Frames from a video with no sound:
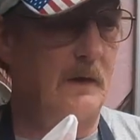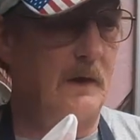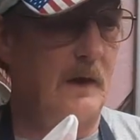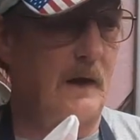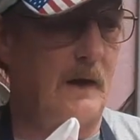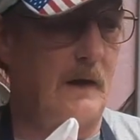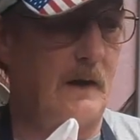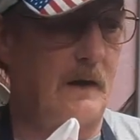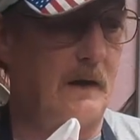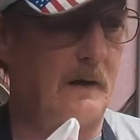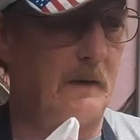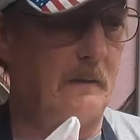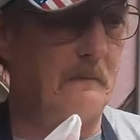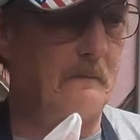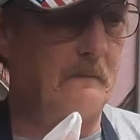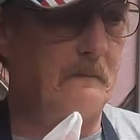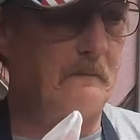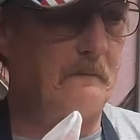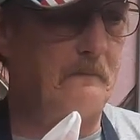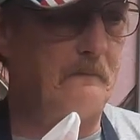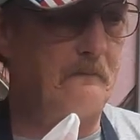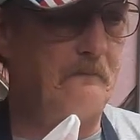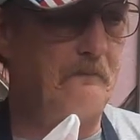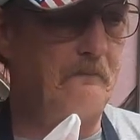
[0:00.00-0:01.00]

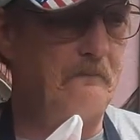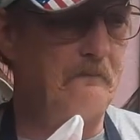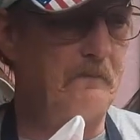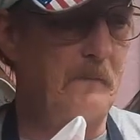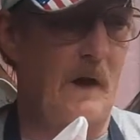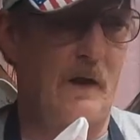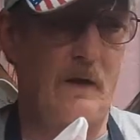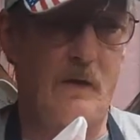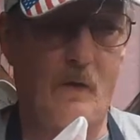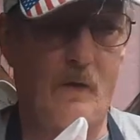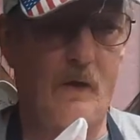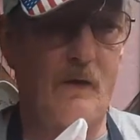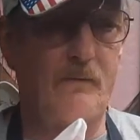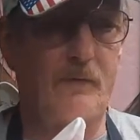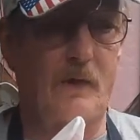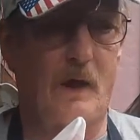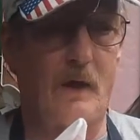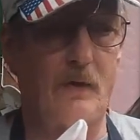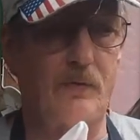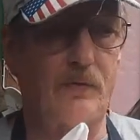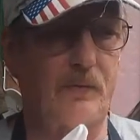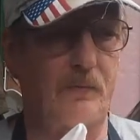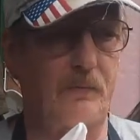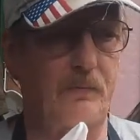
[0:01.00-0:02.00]
I know I've
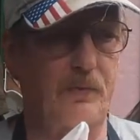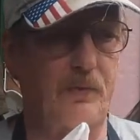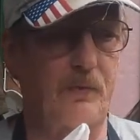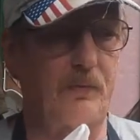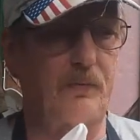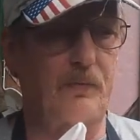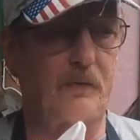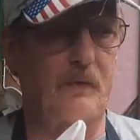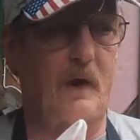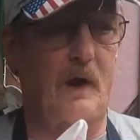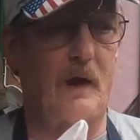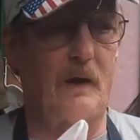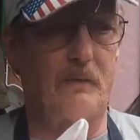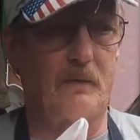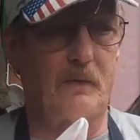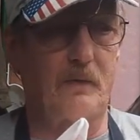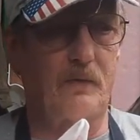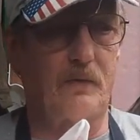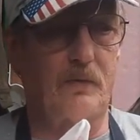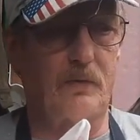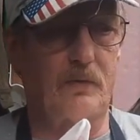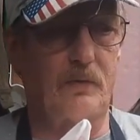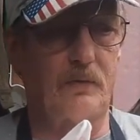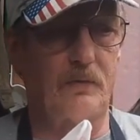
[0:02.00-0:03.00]
lost some
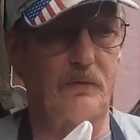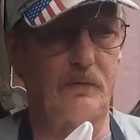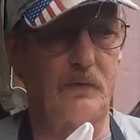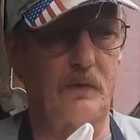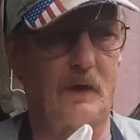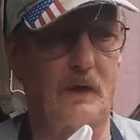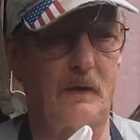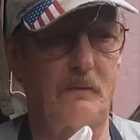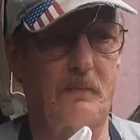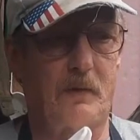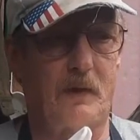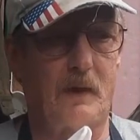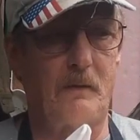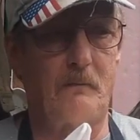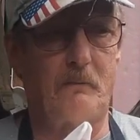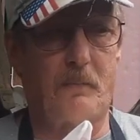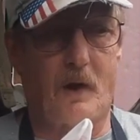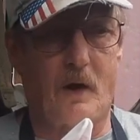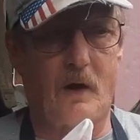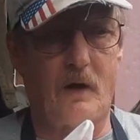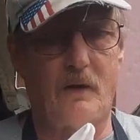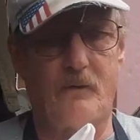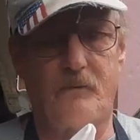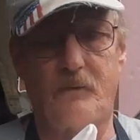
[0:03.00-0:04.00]
subscribers. I blame
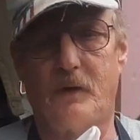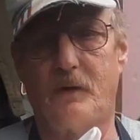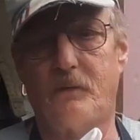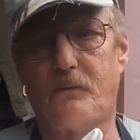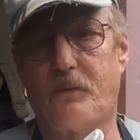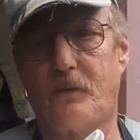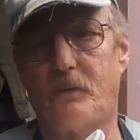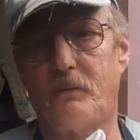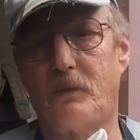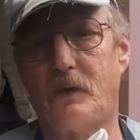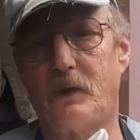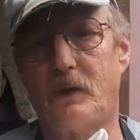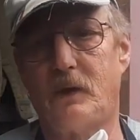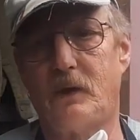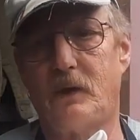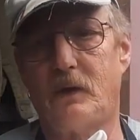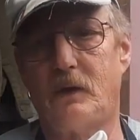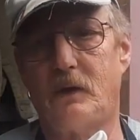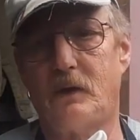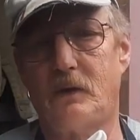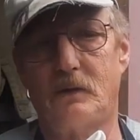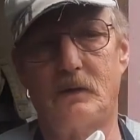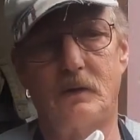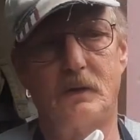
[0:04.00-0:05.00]
part of it from
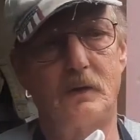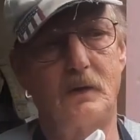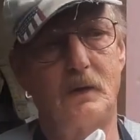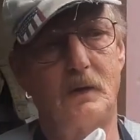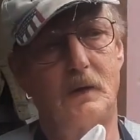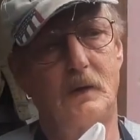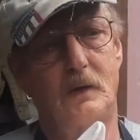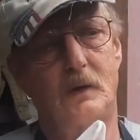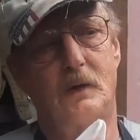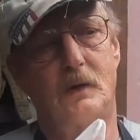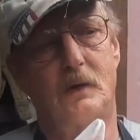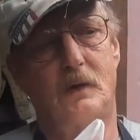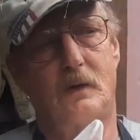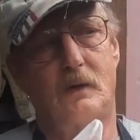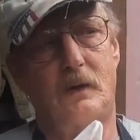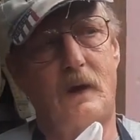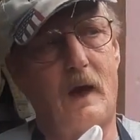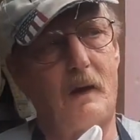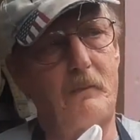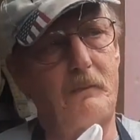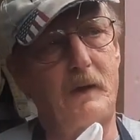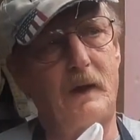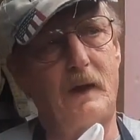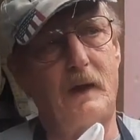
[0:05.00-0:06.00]
the
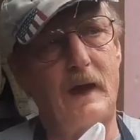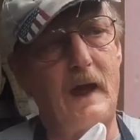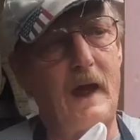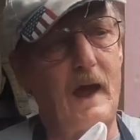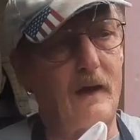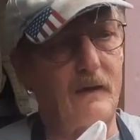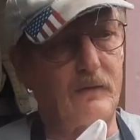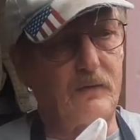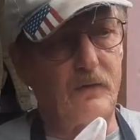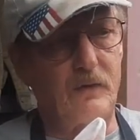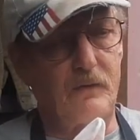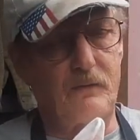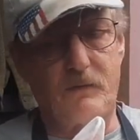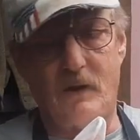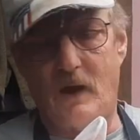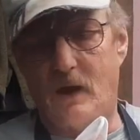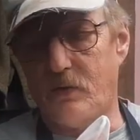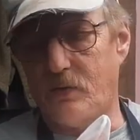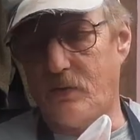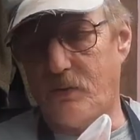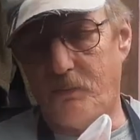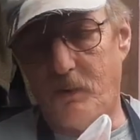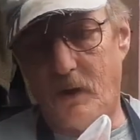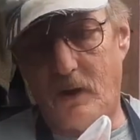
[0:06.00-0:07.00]
not being active,
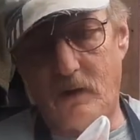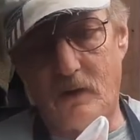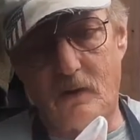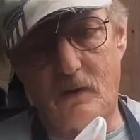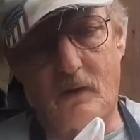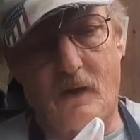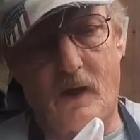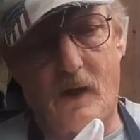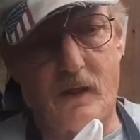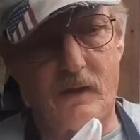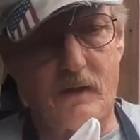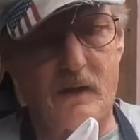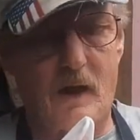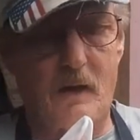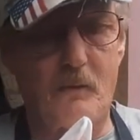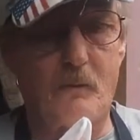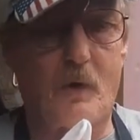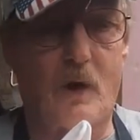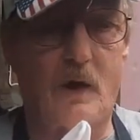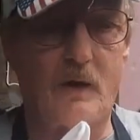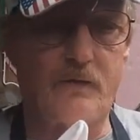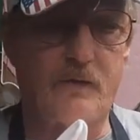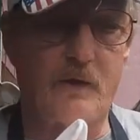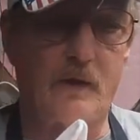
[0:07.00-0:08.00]
not spending a lot of time
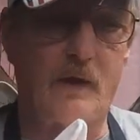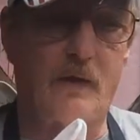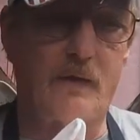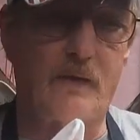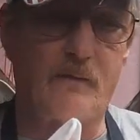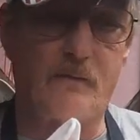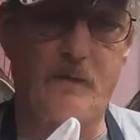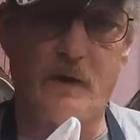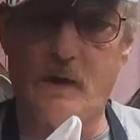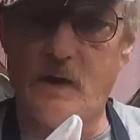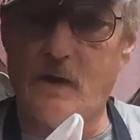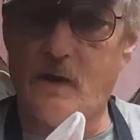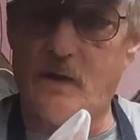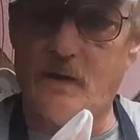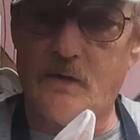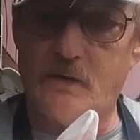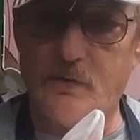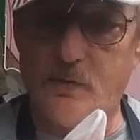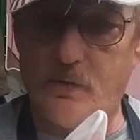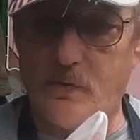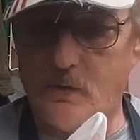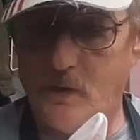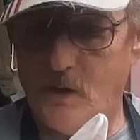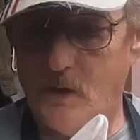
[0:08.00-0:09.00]
watching other
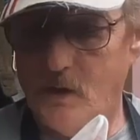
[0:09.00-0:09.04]
videos.